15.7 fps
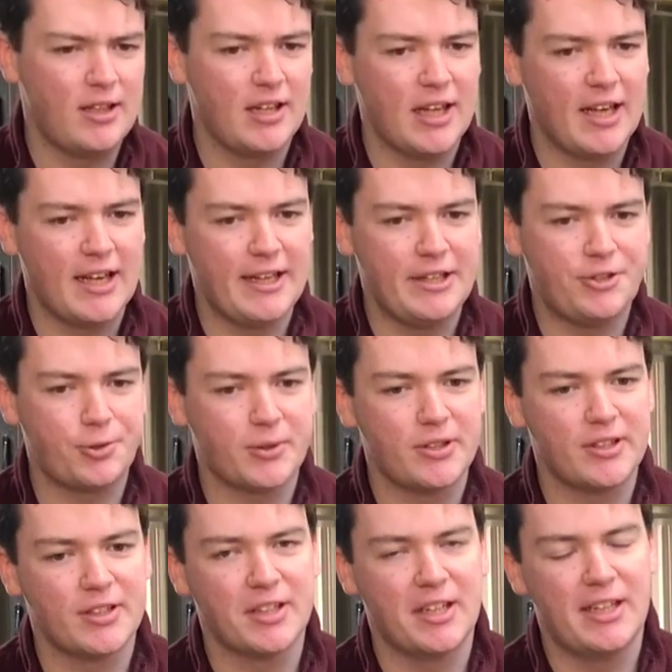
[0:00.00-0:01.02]

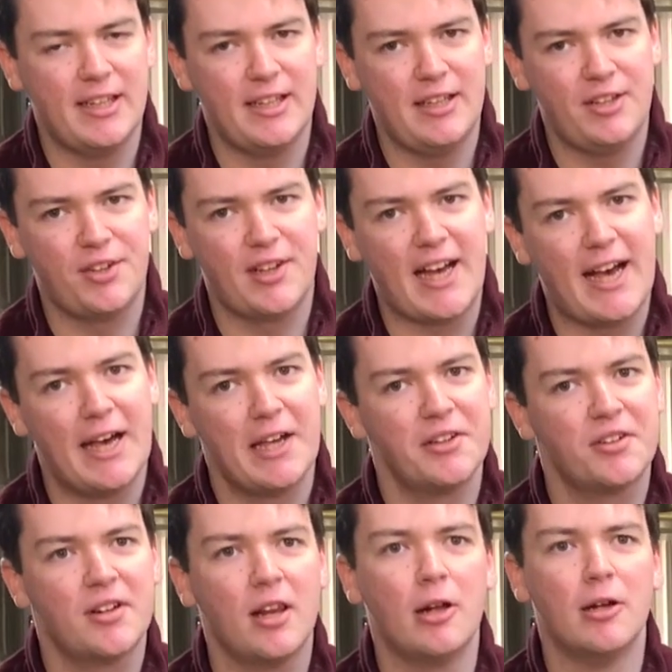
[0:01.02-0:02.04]
Hadrian is
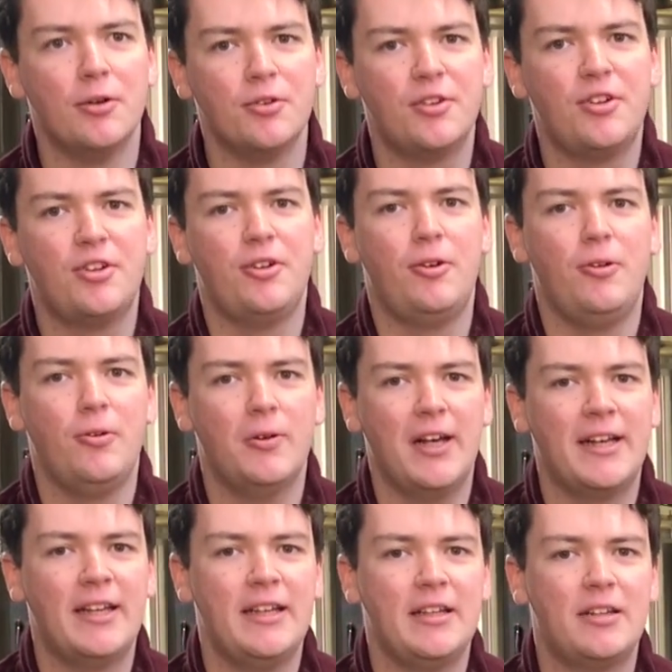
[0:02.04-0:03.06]
as close to
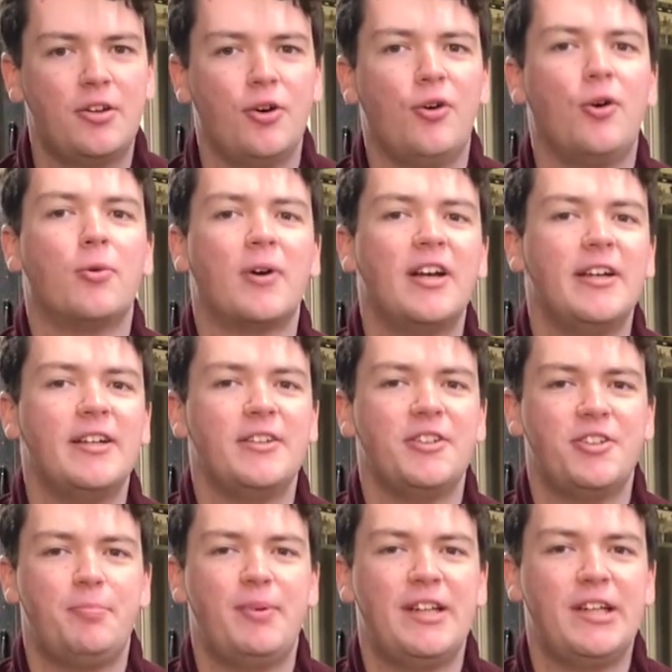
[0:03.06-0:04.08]
a core
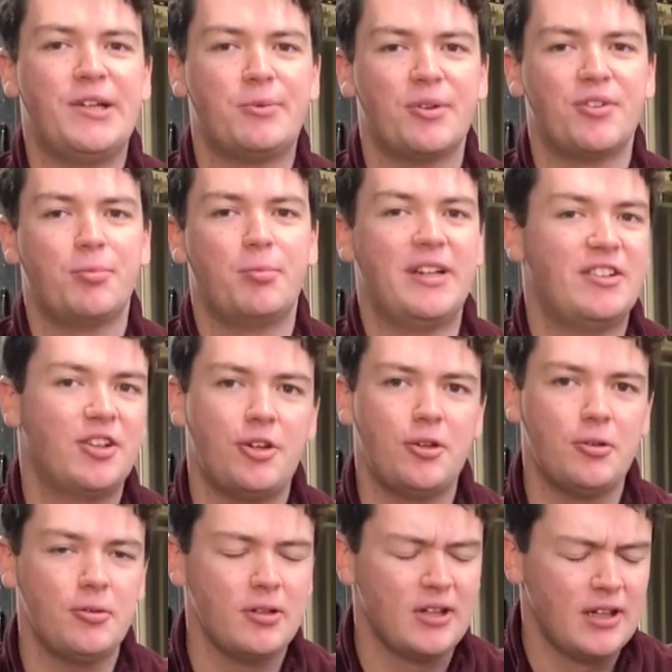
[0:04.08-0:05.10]
range beer as we
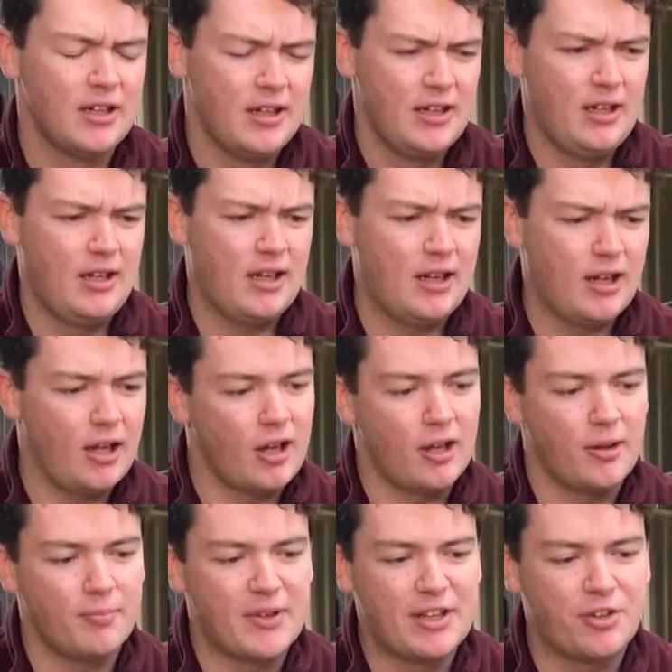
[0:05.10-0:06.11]
do.
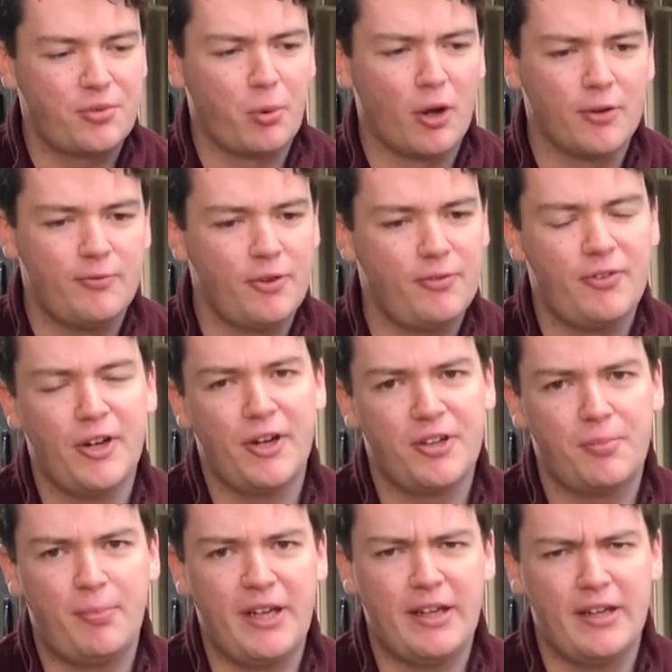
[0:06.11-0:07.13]
It's one of the
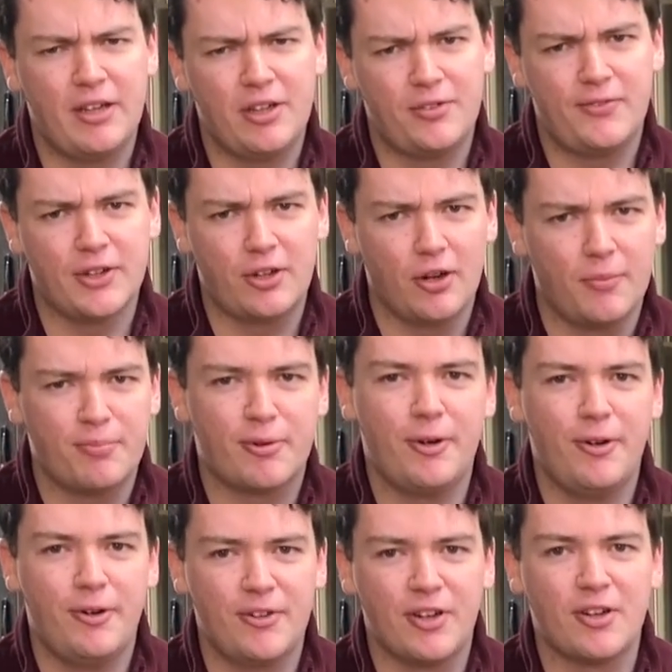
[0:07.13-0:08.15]
first beers that got
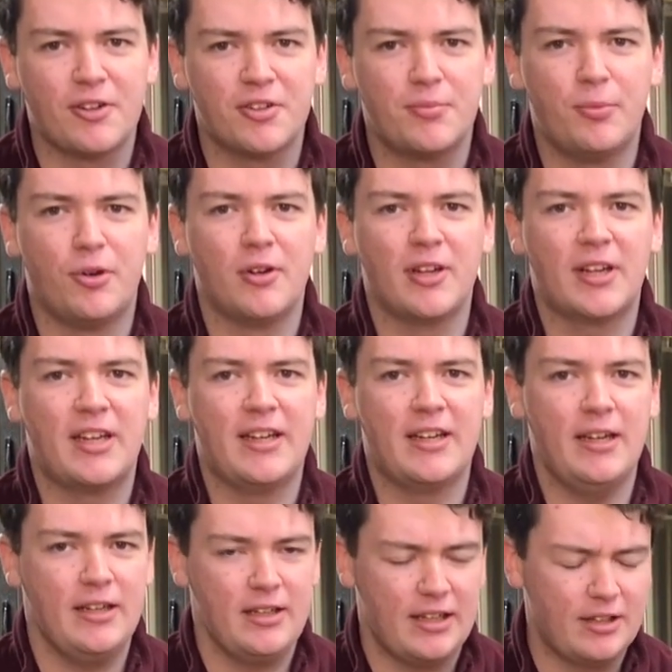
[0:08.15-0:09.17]
brewed on our smaller
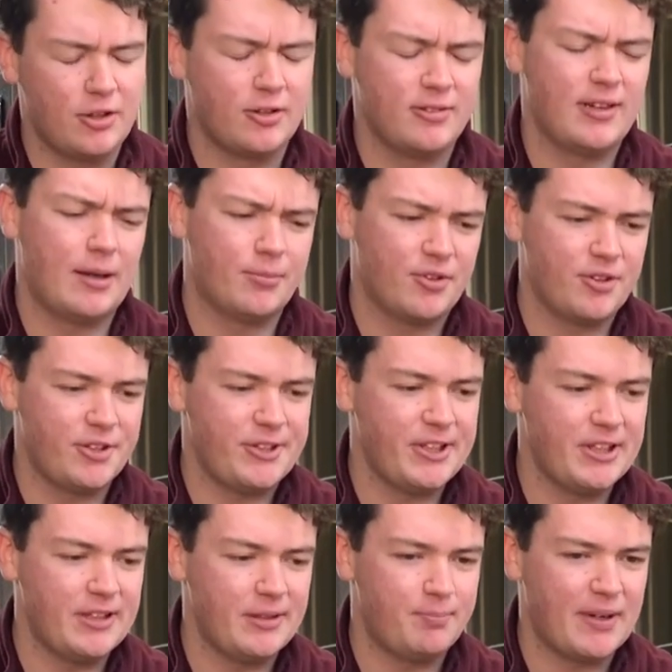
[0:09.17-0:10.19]
kit in
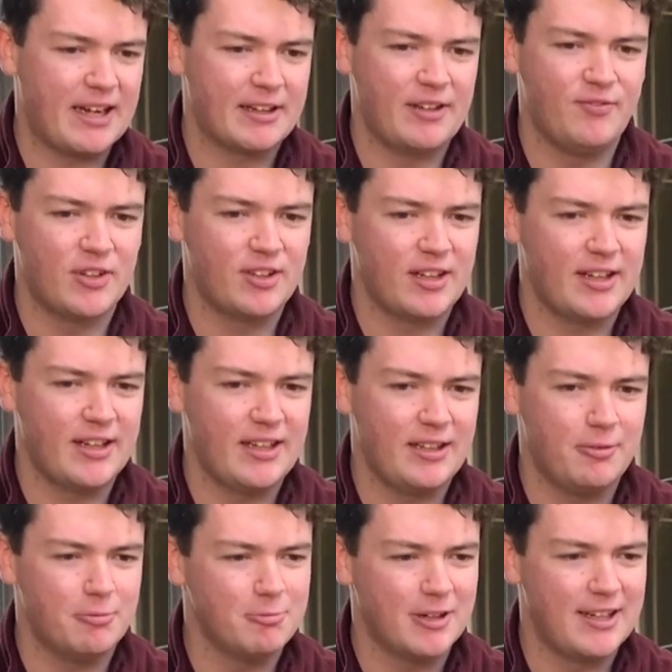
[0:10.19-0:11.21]
Northamptonshire back in the day
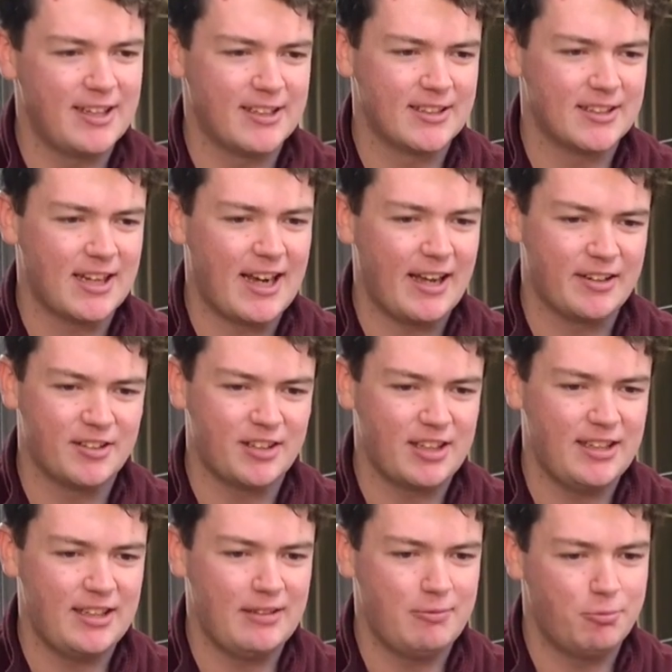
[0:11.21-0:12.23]
when
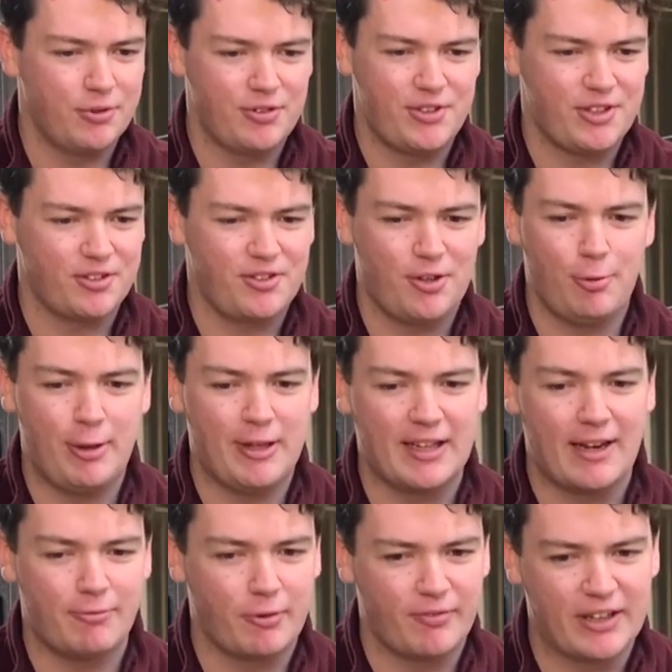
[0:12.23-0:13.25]
Andy was just doing
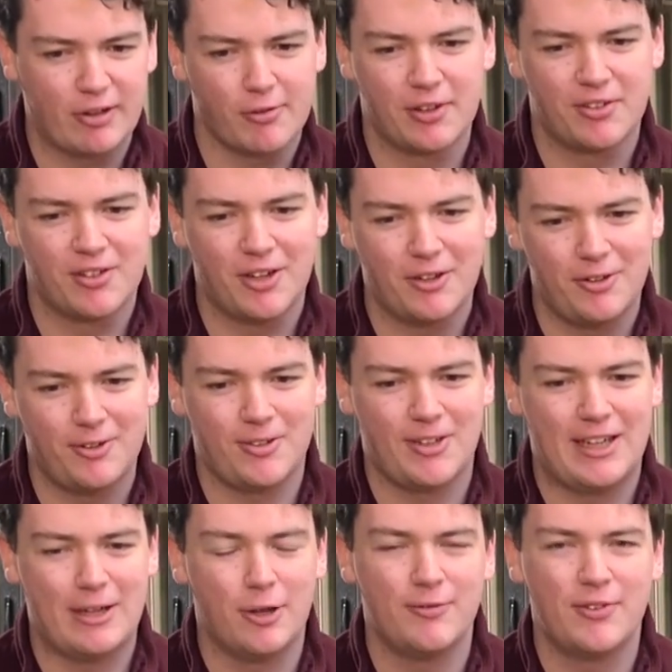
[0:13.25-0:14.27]
everything on his own
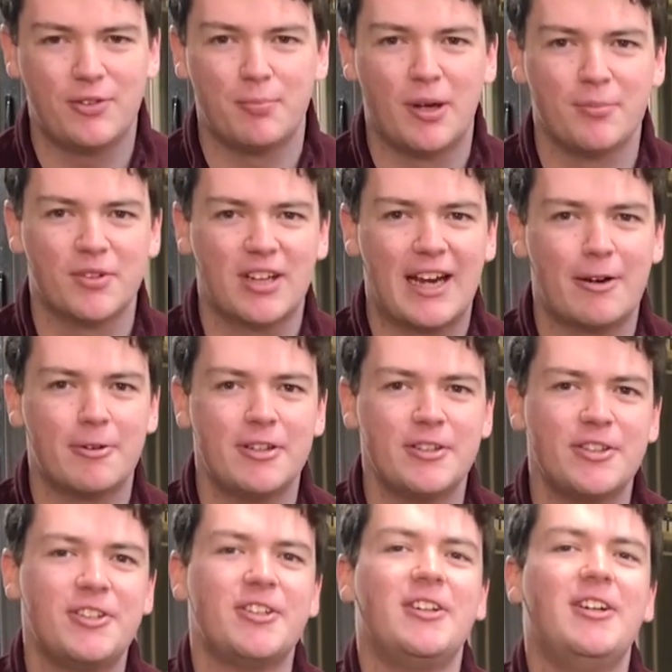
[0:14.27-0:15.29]
out of his mum's garage.